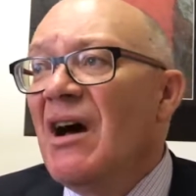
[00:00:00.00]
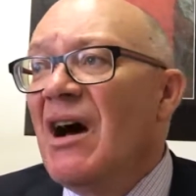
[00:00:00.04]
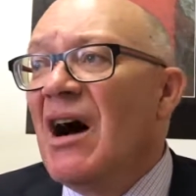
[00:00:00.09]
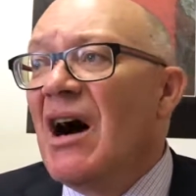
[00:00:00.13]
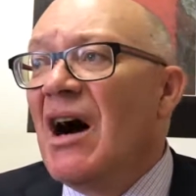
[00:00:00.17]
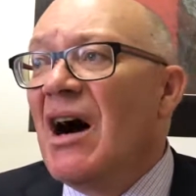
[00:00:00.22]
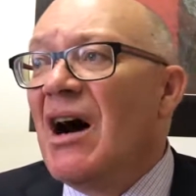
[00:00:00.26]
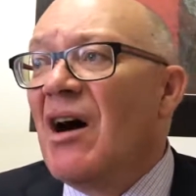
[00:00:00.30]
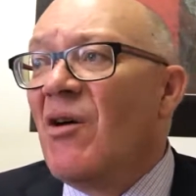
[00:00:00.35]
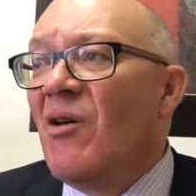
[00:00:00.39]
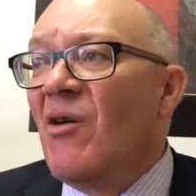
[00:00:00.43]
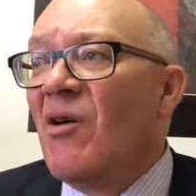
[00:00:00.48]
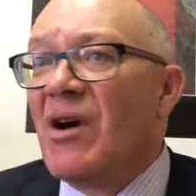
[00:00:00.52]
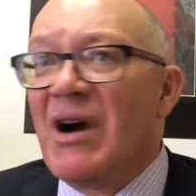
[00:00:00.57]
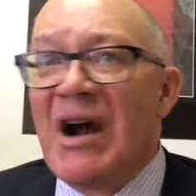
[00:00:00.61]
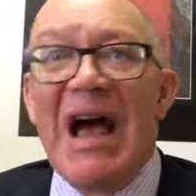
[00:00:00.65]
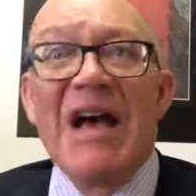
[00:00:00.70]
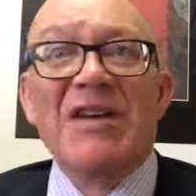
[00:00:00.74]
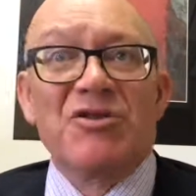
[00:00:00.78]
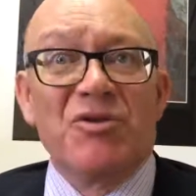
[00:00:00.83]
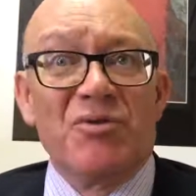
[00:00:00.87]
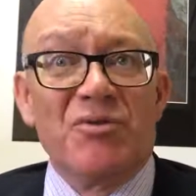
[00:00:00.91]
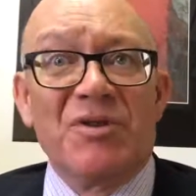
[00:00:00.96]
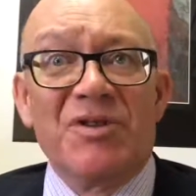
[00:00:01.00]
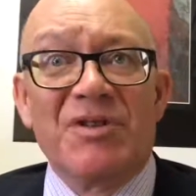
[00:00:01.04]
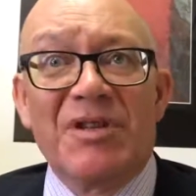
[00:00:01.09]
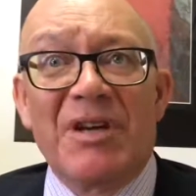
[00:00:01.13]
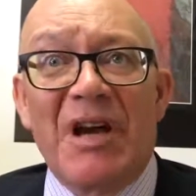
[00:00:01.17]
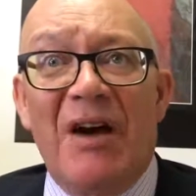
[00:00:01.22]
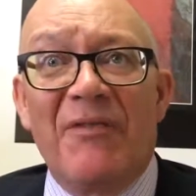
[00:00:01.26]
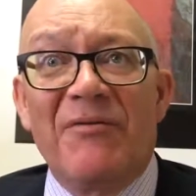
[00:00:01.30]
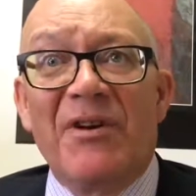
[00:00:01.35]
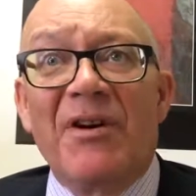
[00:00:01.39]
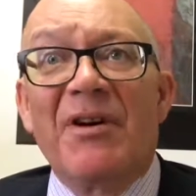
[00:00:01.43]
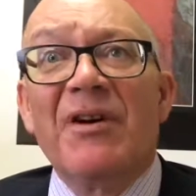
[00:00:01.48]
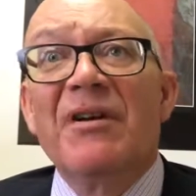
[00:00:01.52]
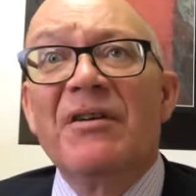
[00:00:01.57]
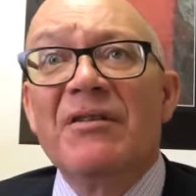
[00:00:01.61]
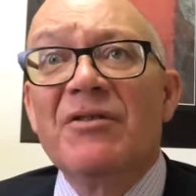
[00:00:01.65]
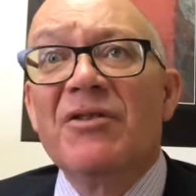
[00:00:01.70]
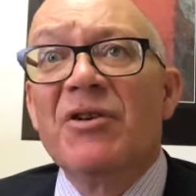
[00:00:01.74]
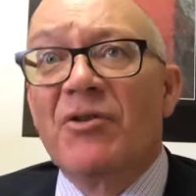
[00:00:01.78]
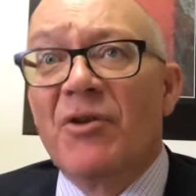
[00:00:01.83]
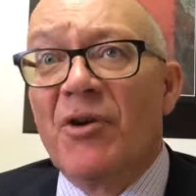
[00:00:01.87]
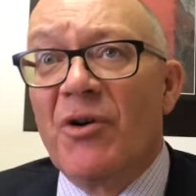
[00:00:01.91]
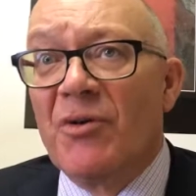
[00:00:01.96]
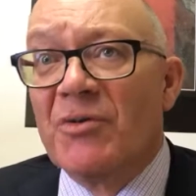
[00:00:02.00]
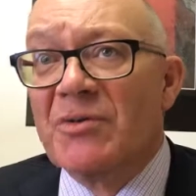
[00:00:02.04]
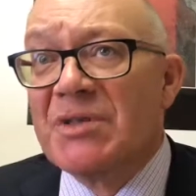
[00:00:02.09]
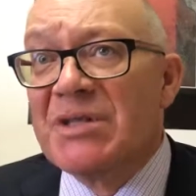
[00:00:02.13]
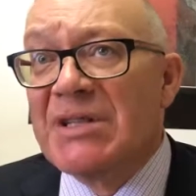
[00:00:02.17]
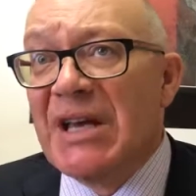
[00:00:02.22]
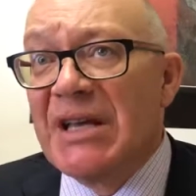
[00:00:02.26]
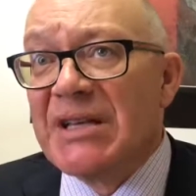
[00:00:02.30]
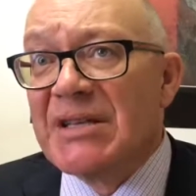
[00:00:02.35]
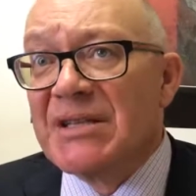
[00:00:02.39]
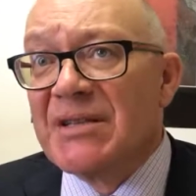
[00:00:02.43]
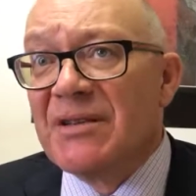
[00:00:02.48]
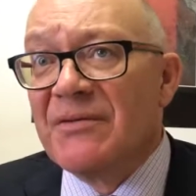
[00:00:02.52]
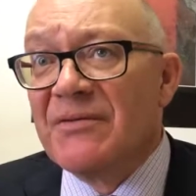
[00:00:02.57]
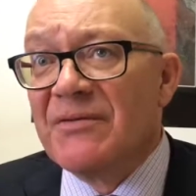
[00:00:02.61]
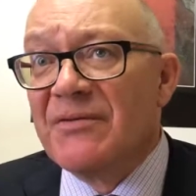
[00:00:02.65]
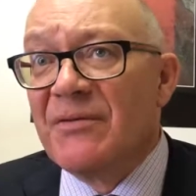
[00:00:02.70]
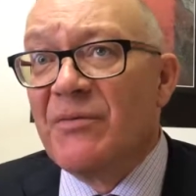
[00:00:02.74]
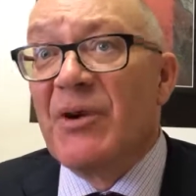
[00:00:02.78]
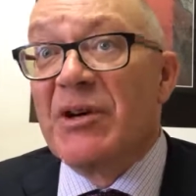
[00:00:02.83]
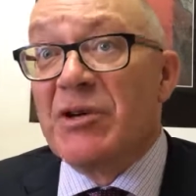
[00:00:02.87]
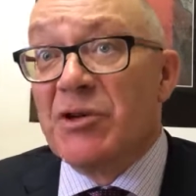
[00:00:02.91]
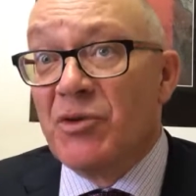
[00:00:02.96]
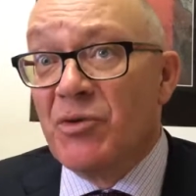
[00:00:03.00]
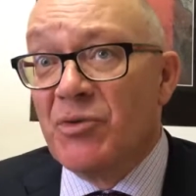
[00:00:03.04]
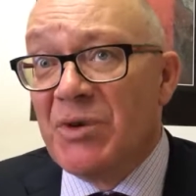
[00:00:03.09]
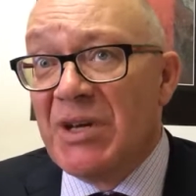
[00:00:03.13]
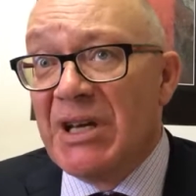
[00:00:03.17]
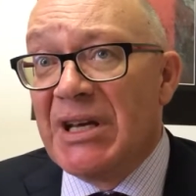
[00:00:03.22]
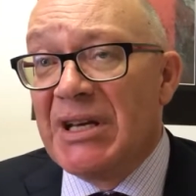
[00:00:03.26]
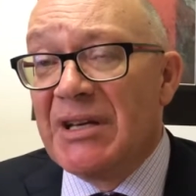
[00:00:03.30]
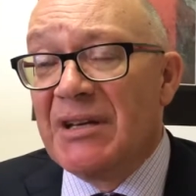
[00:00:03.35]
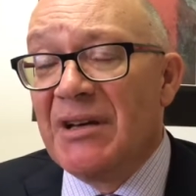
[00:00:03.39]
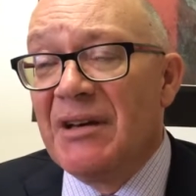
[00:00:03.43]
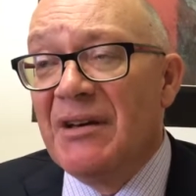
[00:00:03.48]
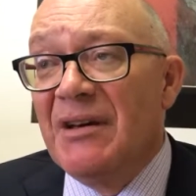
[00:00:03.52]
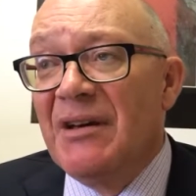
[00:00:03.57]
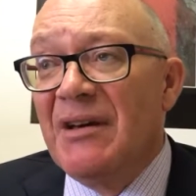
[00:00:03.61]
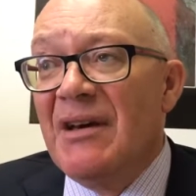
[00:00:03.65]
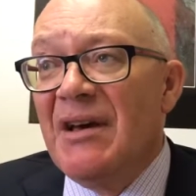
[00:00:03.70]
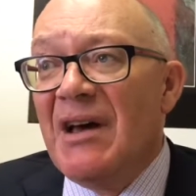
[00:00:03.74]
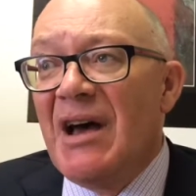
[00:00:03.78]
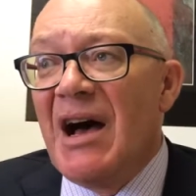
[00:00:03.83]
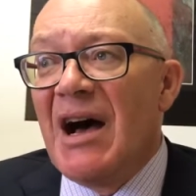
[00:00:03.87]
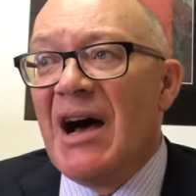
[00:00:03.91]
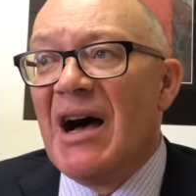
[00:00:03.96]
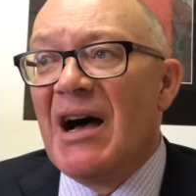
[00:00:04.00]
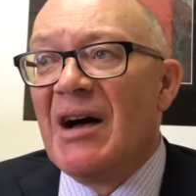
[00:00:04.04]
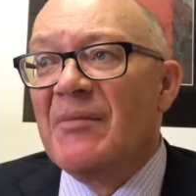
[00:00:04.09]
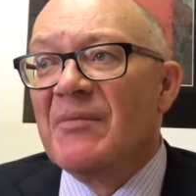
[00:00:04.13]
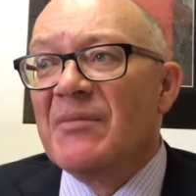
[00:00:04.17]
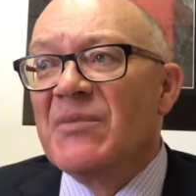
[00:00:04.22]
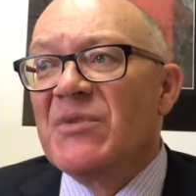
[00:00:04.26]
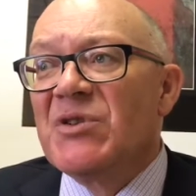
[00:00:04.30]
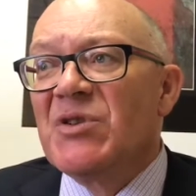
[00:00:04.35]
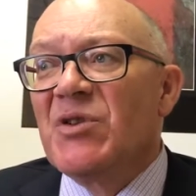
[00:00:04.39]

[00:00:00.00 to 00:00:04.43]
uh, or as you discover your own sense of what you need. Um,